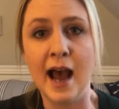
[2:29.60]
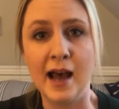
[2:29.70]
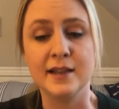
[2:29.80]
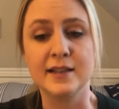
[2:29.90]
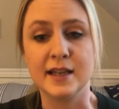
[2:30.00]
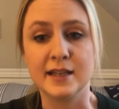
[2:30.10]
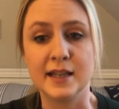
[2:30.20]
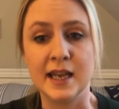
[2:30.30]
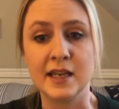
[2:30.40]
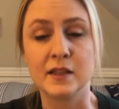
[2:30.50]
and
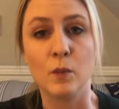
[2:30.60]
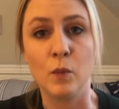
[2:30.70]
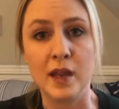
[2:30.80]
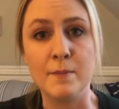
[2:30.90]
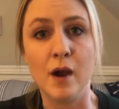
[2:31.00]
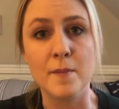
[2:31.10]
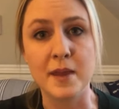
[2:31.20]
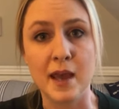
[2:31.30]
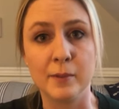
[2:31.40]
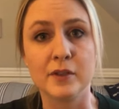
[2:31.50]
indeed that we might
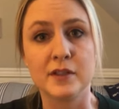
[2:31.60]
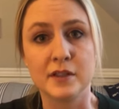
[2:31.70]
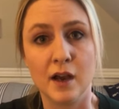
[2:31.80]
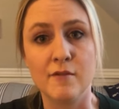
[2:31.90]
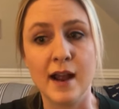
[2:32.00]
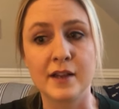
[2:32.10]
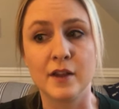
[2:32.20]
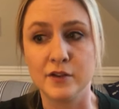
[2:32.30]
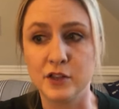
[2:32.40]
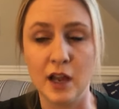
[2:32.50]
be able to direct
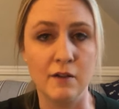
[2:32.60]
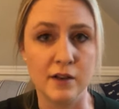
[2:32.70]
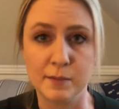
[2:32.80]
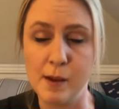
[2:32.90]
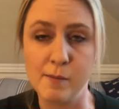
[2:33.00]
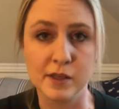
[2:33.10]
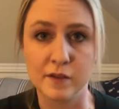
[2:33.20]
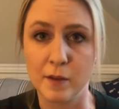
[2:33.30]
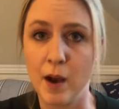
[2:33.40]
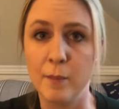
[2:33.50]
those generous members
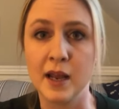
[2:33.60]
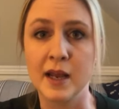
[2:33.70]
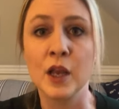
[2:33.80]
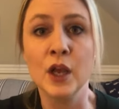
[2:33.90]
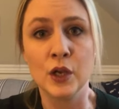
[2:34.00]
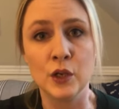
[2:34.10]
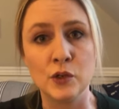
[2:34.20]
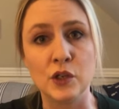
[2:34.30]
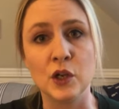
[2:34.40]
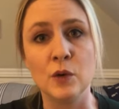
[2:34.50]
of the public who
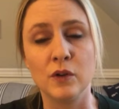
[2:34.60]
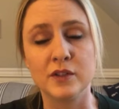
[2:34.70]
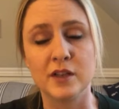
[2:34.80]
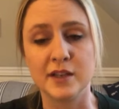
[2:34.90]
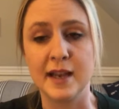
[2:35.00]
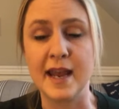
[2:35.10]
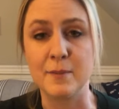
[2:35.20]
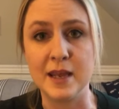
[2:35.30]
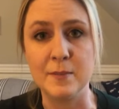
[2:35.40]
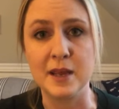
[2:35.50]
do want to
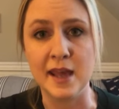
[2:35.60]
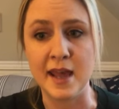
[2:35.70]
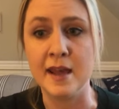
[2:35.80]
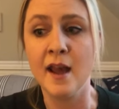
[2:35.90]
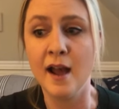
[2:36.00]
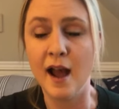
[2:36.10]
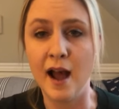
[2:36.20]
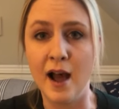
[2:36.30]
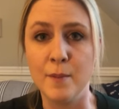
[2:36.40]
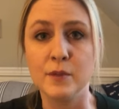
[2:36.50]
donate PPE
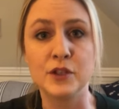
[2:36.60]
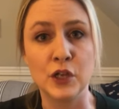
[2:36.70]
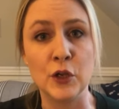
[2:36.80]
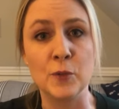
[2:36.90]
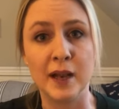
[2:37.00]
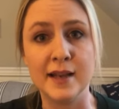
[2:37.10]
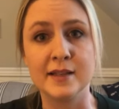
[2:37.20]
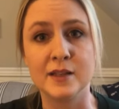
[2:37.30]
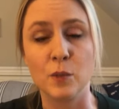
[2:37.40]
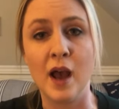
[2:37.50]
um, to
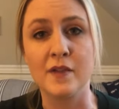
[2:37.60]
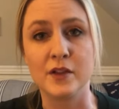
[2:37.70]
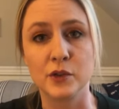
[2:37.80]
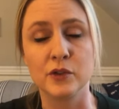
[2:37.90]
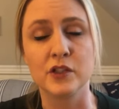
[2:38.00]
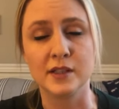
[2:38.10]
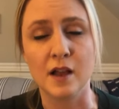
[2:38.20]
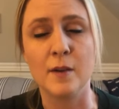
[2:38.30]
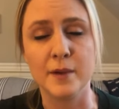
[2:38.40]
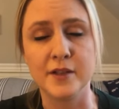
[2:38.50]
places where the shortages
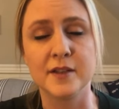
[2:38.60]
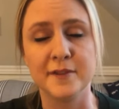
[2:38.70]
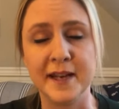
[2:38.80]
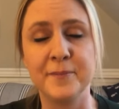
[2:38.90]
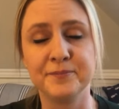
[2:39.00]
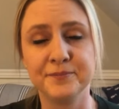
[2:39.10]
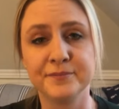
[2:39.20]
are most severe.